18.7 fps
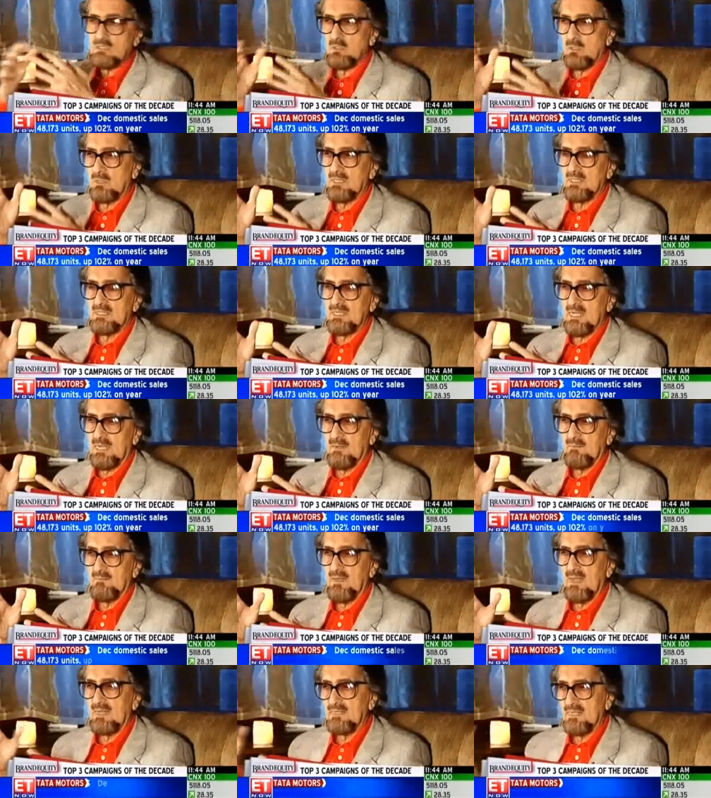that's all they
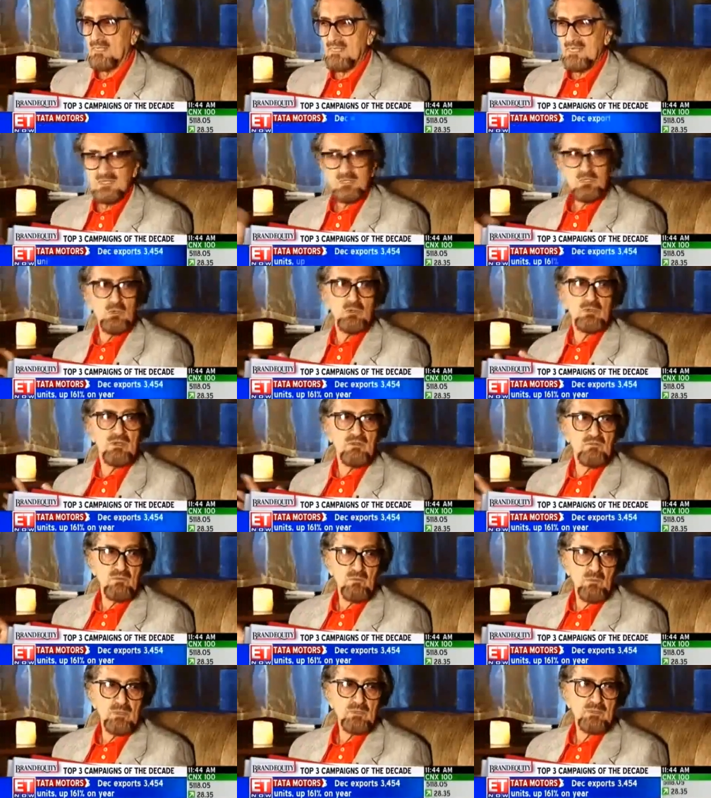say. And then they show and
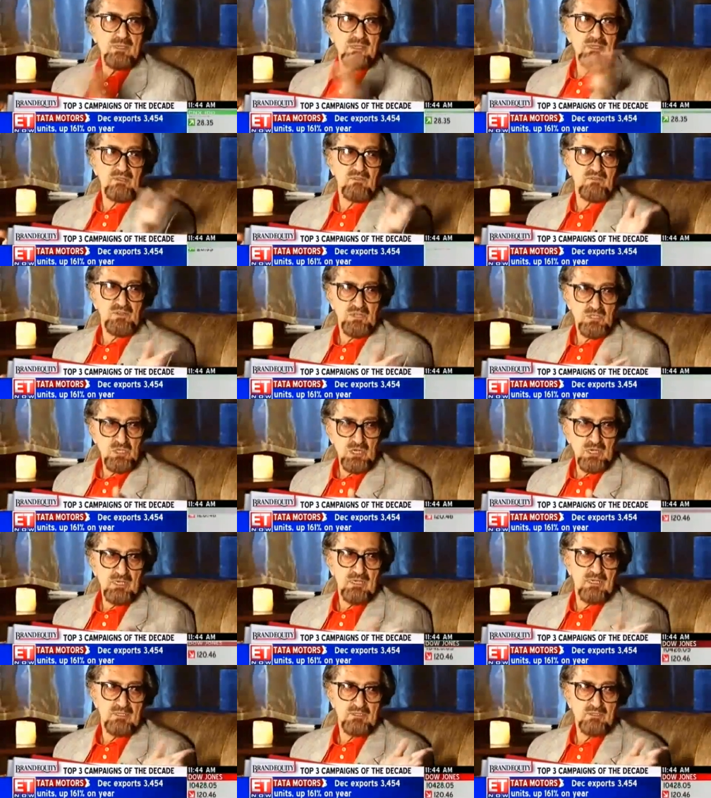the
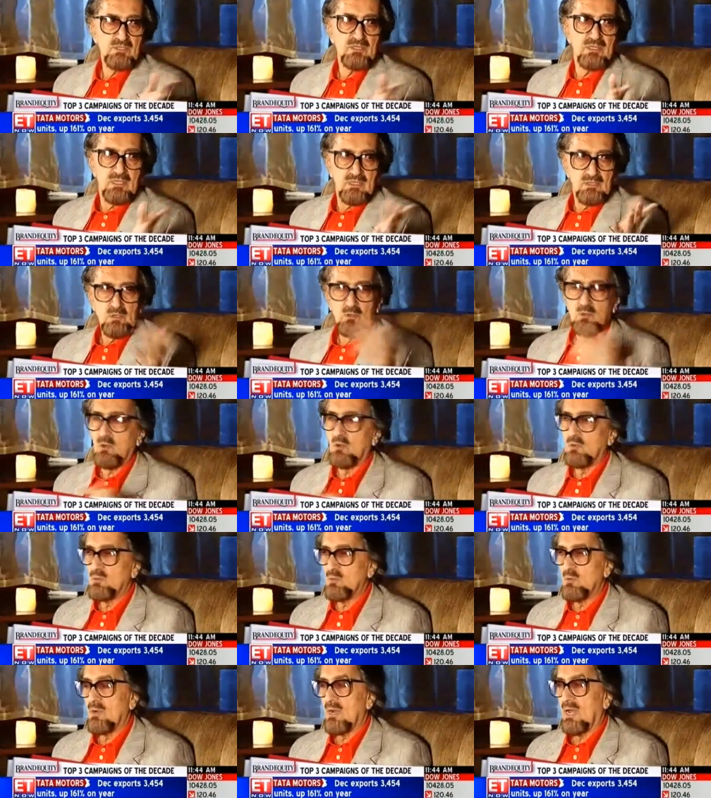fishing. fishing. You
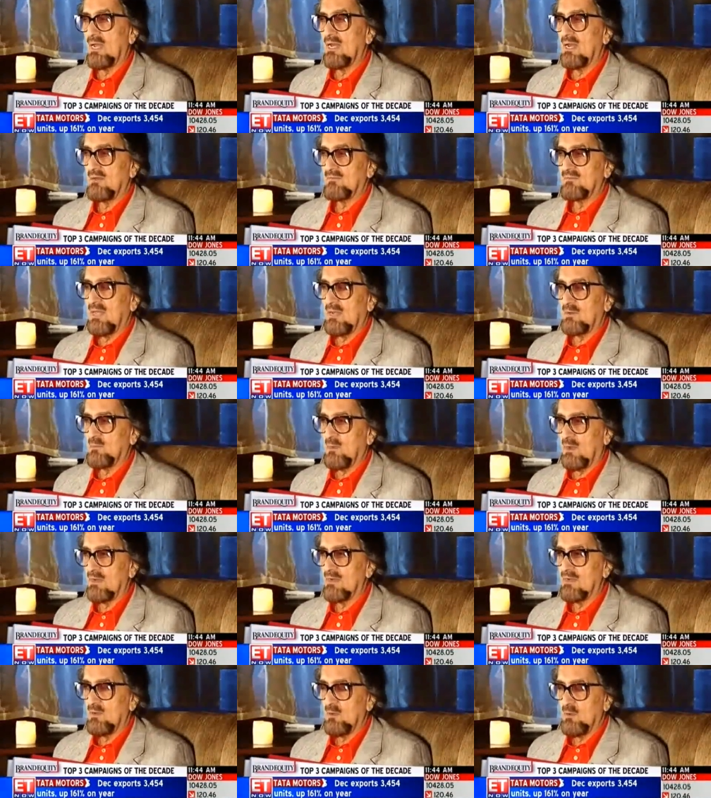know, you, I love that
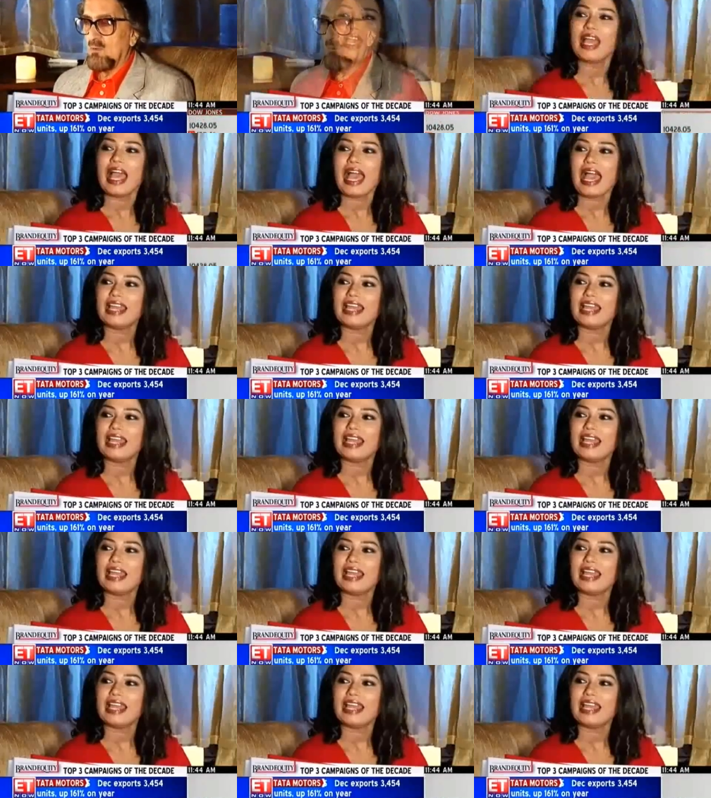that one. No?